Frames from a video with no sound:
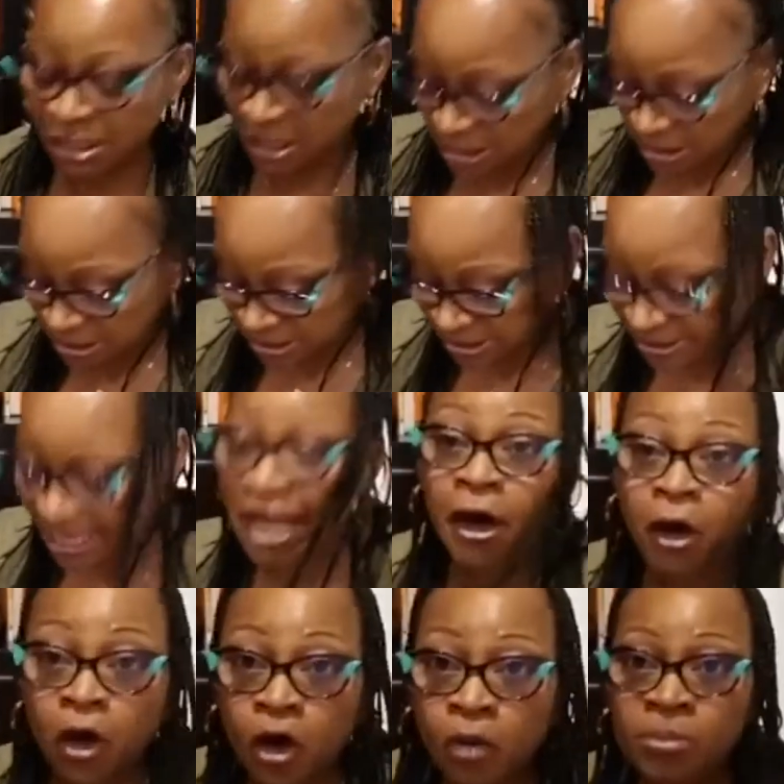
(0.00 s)
Stay
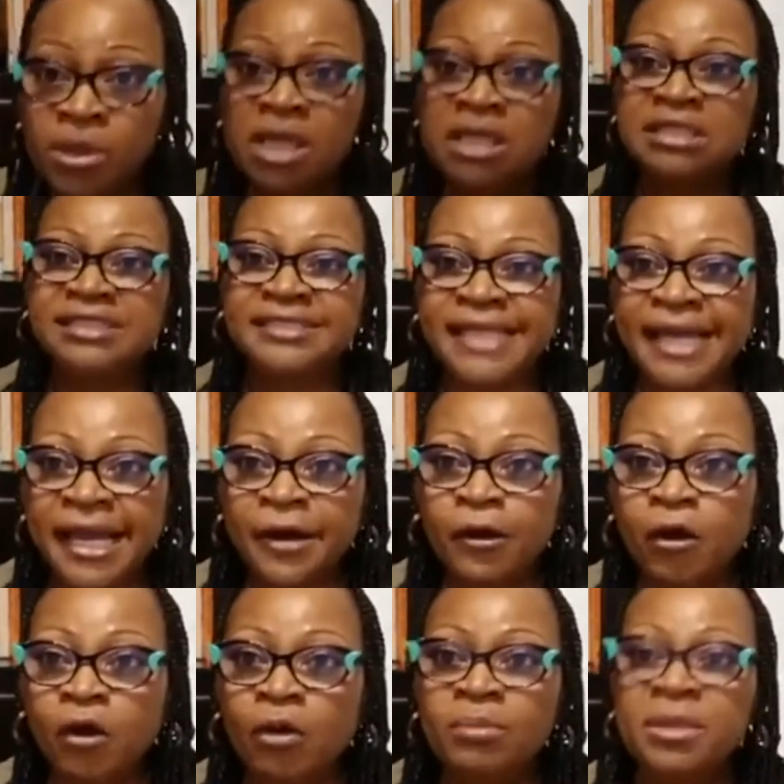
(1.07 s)
home, stay
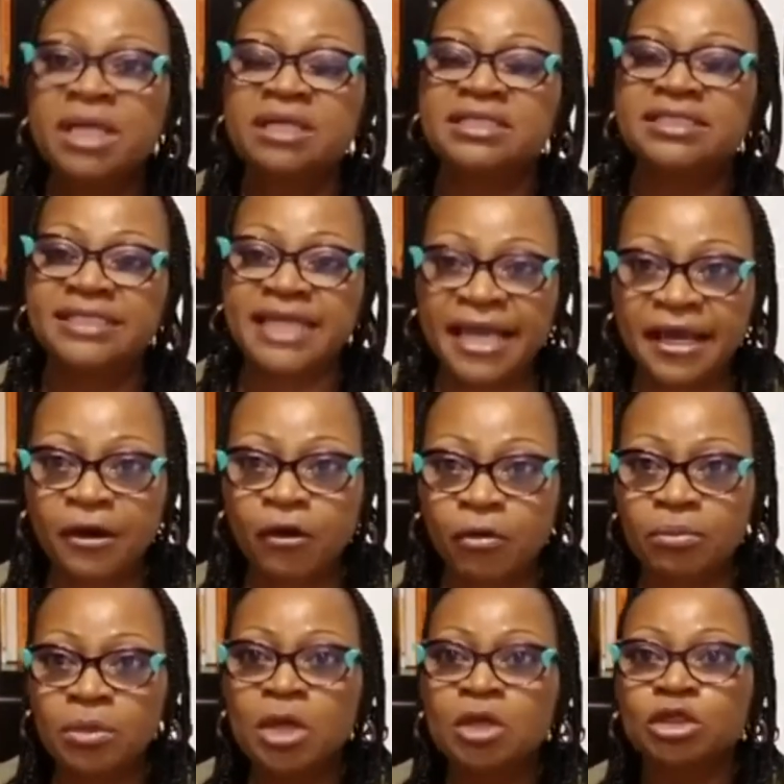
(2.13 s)
home, stay home.
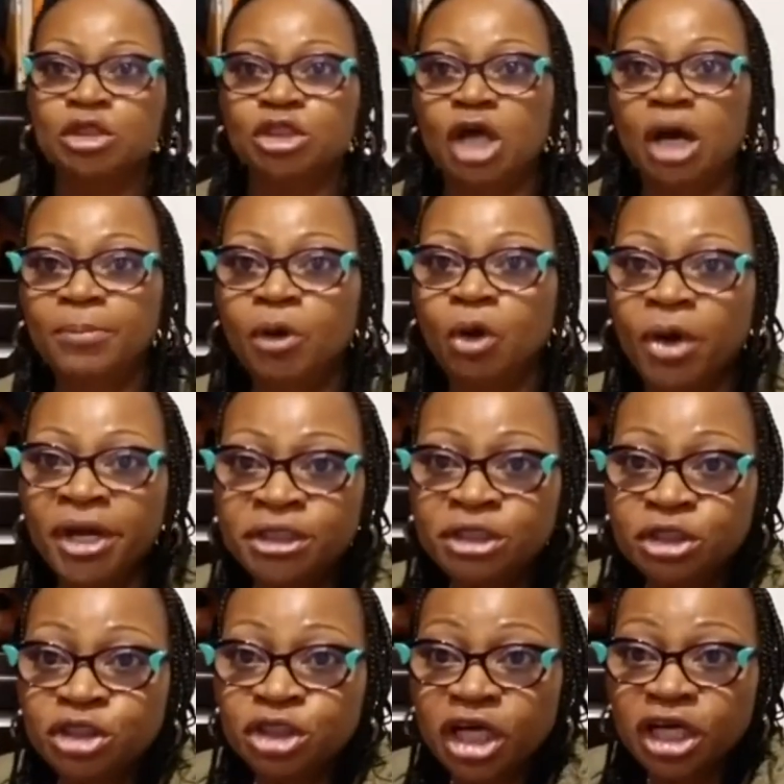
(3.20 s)
Stop going to
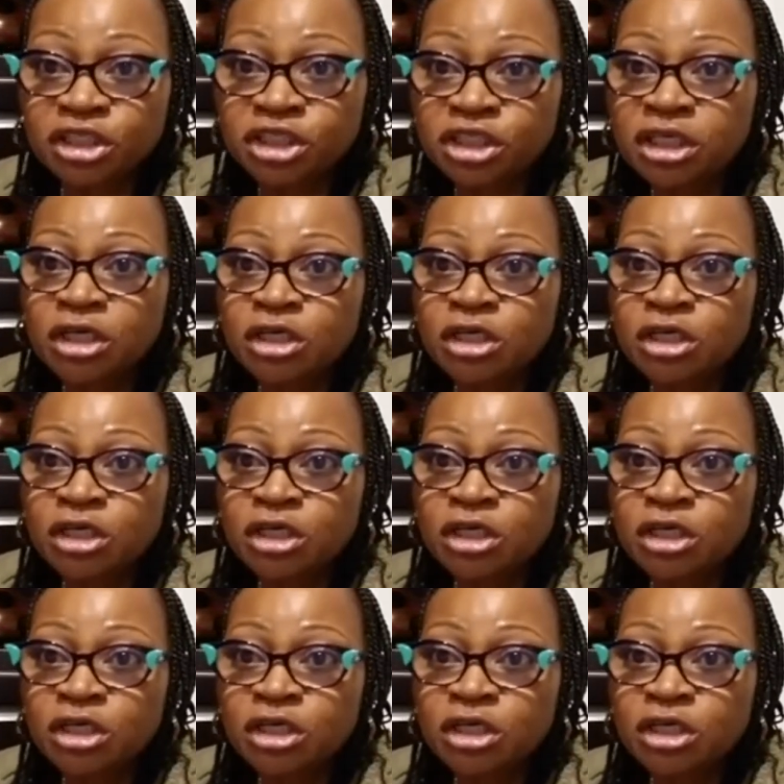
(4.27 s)
church.